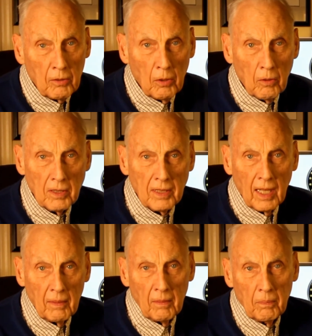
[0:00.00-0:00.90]
tours
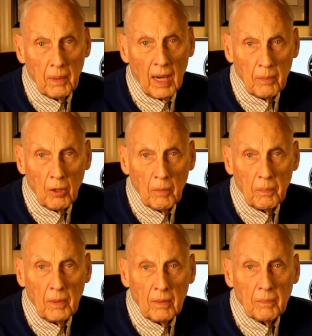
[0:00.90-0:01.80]
that Bob
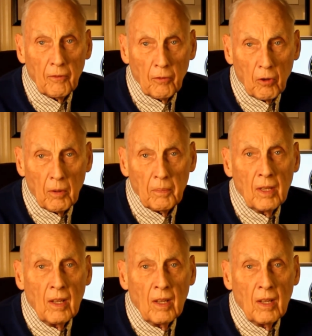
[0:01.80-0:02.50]
Hope performed